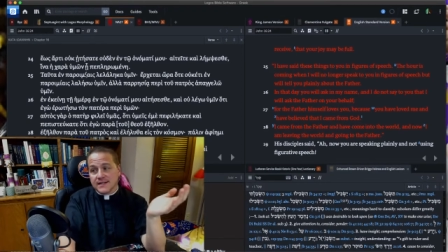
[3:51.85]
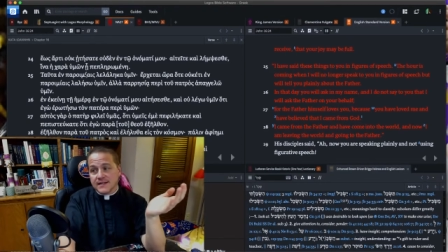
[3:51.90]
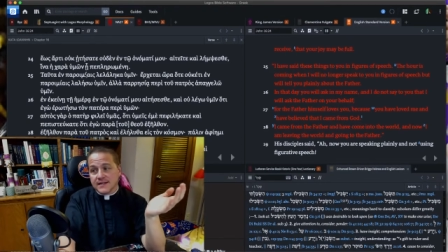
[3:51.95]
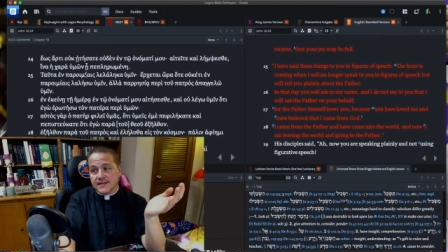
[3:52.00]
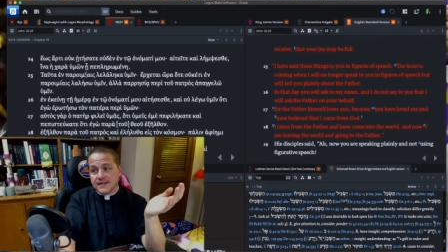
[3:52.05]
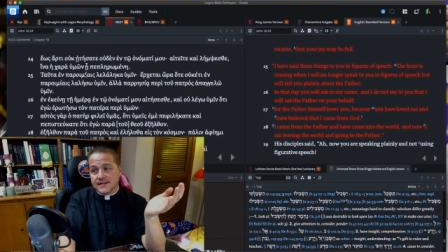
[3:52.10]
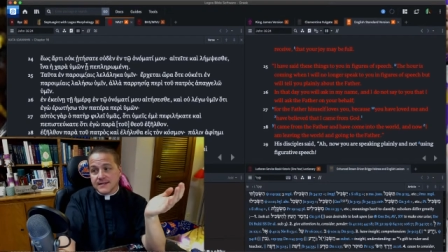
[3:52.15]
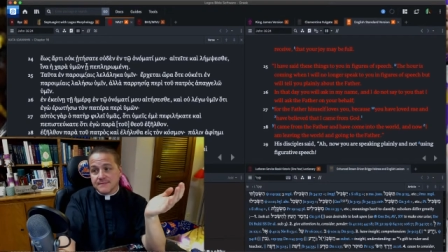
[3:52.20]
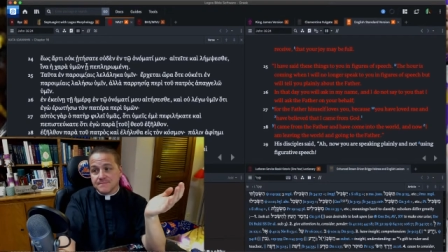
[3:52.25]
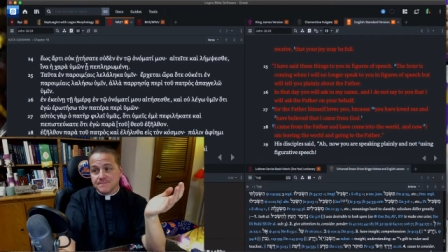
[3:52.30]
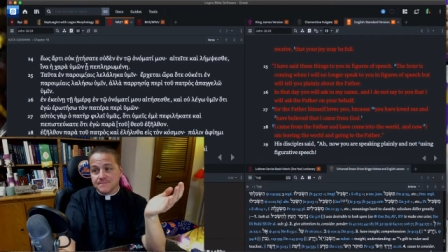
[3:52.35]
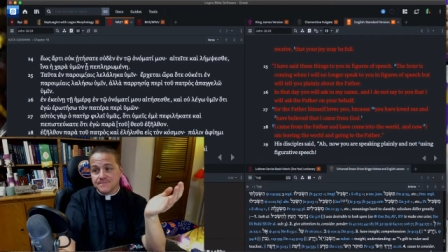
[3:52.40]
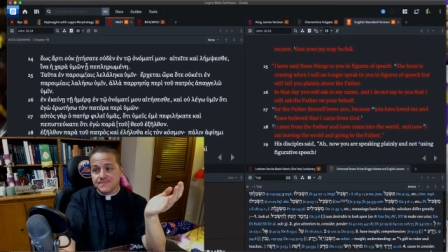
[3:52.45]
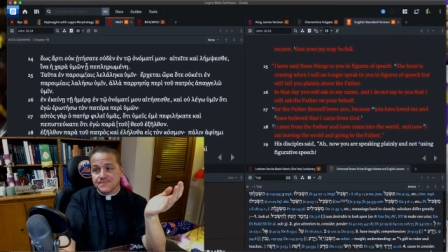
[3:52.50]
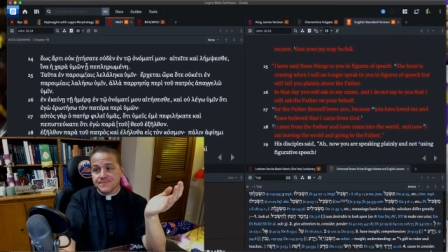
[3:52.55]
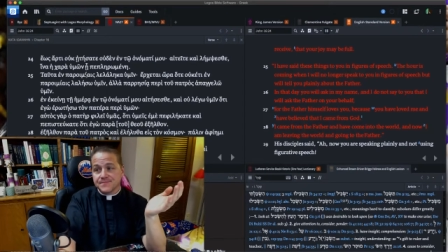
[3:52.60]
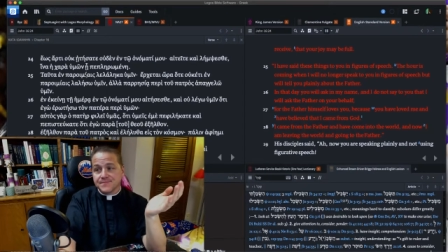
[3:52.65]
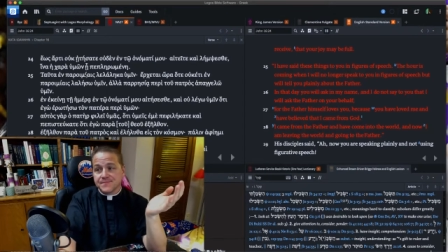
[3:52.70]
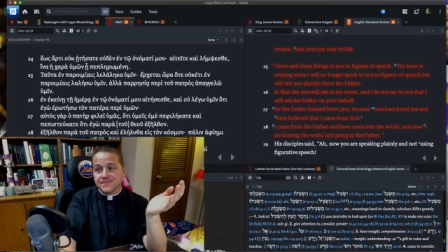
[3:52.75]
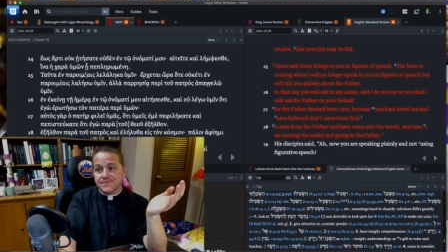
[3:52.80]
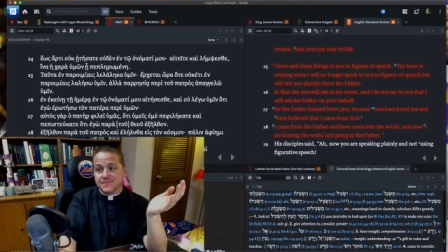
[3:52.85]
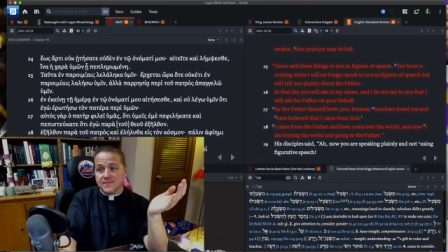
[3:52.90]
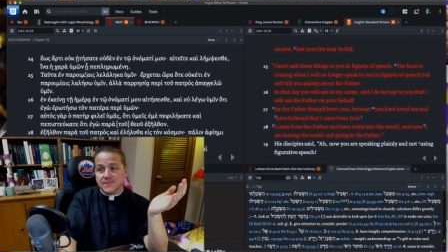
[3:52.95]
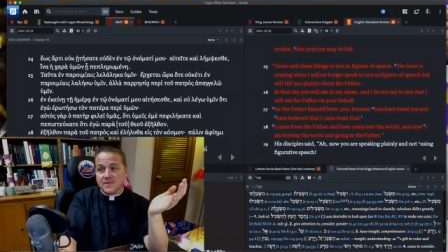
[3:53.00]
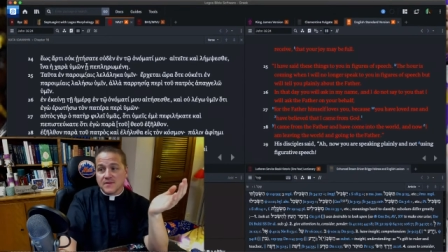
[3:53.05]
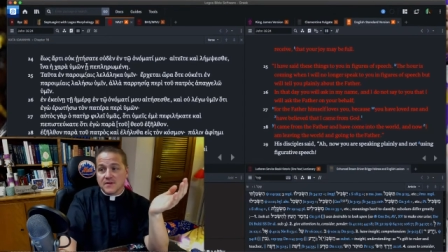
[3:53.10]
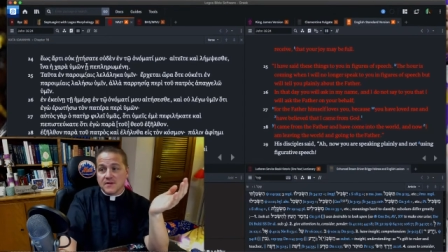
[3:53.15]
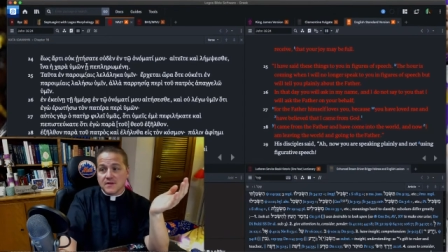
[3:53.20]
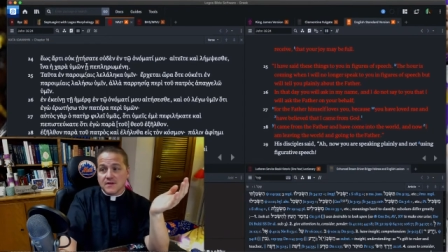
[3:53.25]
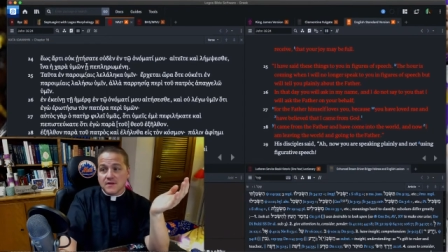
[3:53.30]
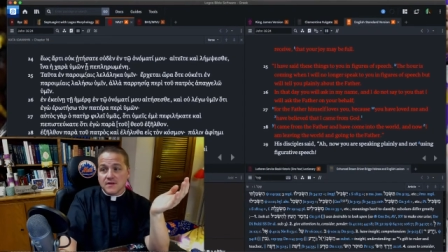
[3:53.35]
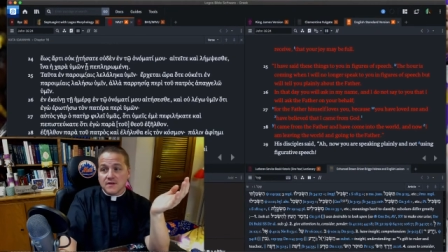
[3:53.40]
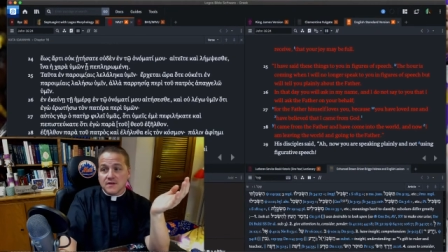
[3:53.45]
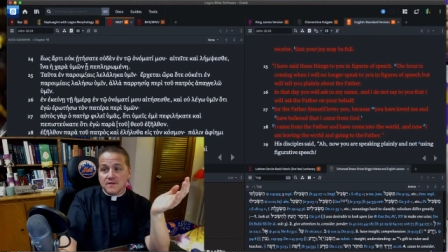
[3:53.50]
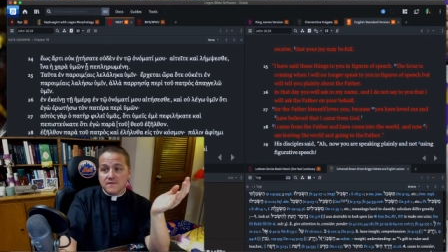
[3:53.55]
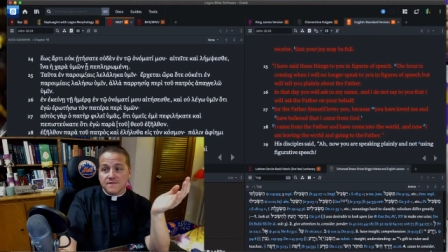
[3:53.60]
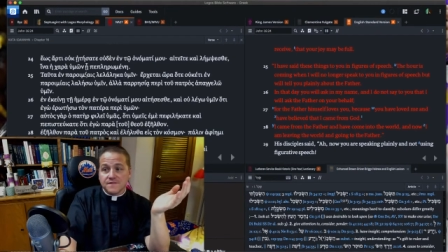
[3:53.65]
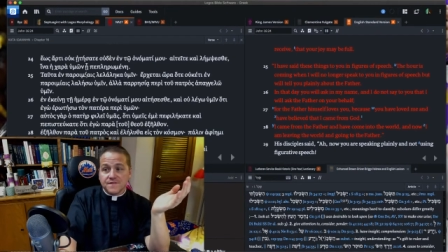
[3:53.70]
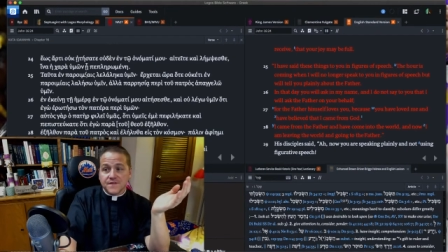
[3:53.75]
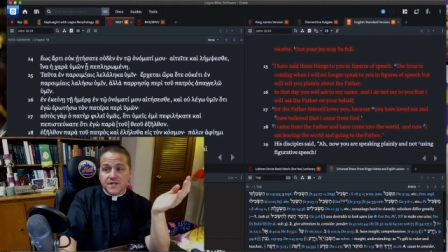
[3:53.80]
um,
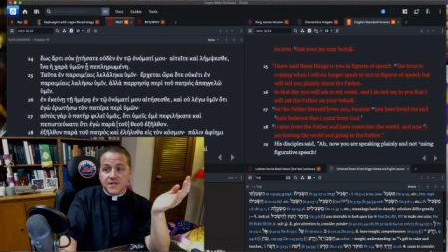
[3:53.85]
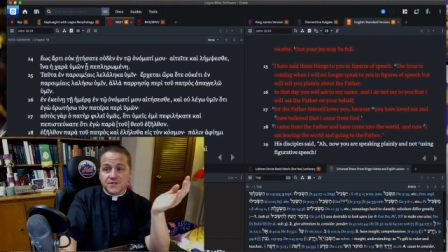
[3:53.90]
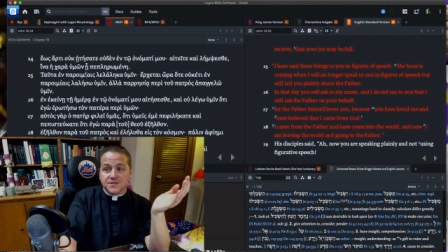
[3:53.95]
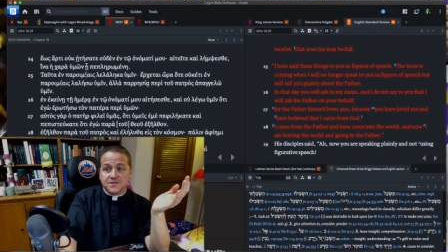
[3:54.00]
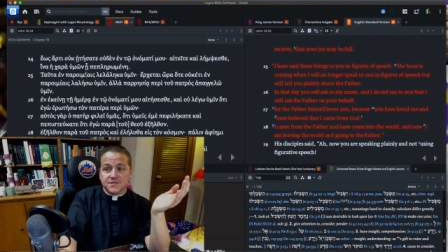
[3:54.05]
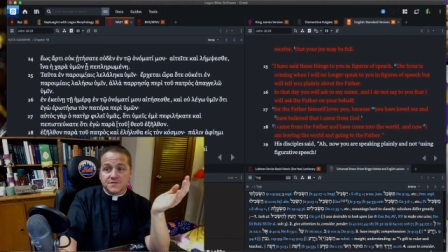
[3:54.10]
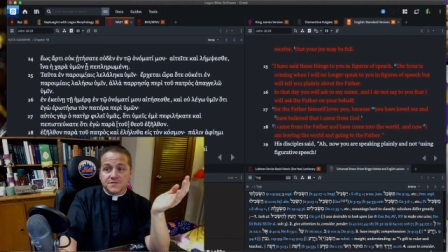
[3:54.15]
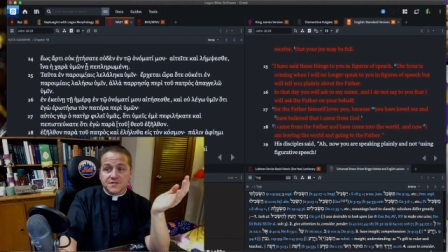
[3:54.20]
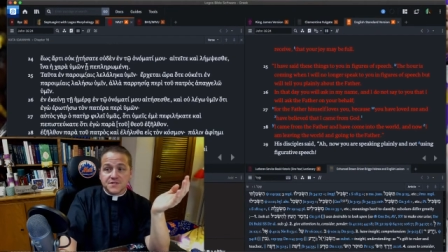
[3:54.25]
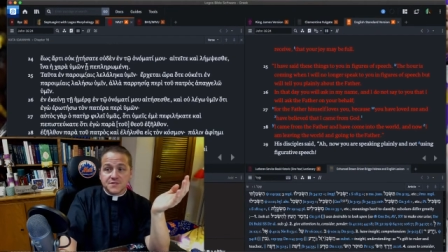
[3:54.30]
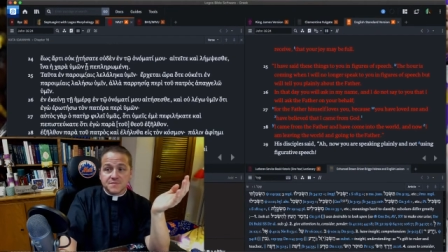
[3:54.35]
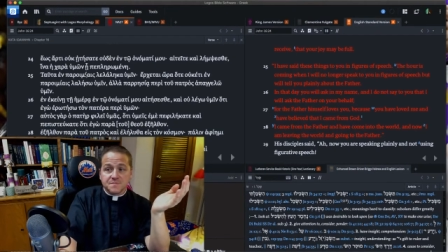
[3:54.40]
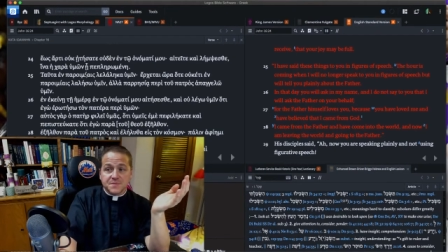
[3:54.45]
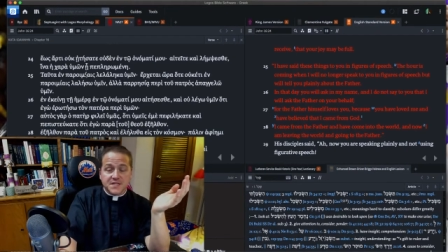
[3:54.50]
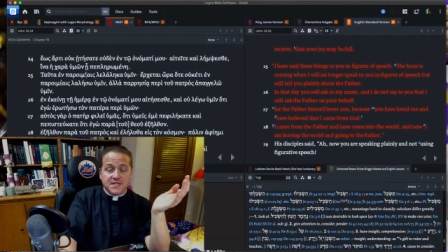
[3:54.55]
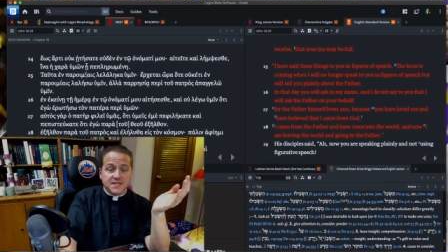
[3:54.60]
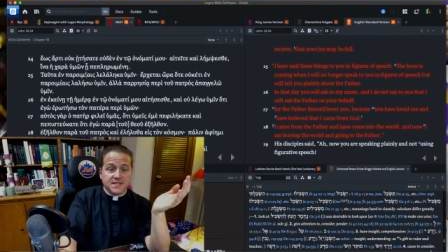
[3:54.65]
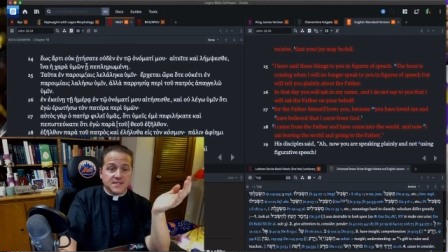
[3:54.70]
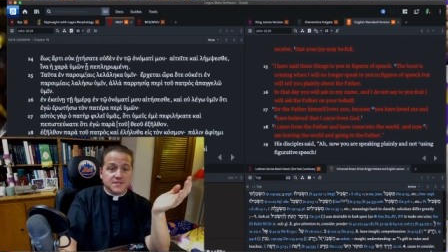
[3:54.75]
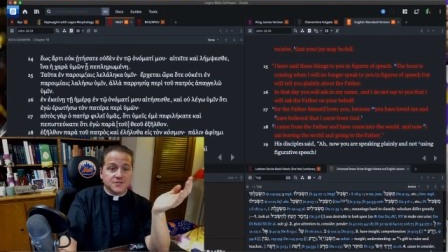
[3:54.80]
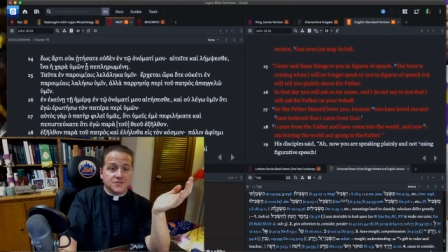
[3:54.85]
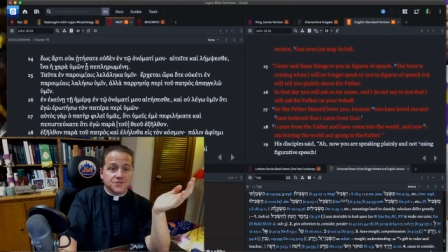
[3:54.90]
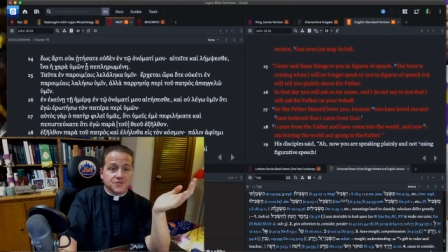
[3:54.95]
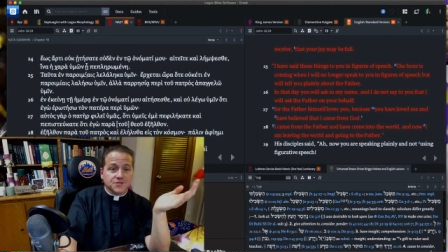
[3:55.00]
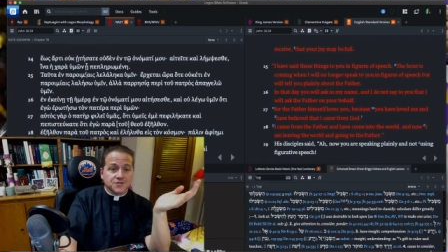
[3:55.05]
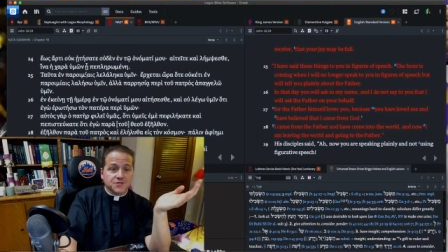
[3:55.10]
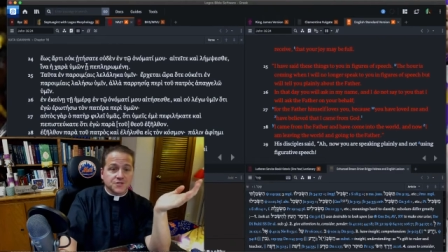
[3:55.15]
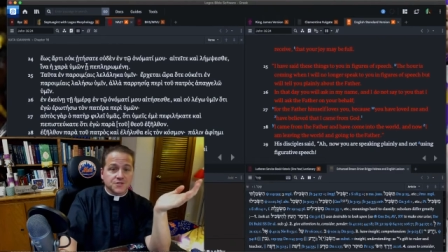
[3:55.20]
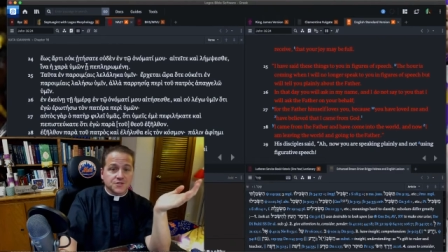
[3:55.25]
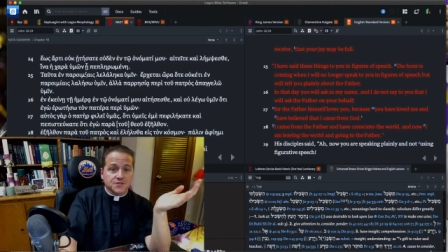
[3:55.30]
figures of speech.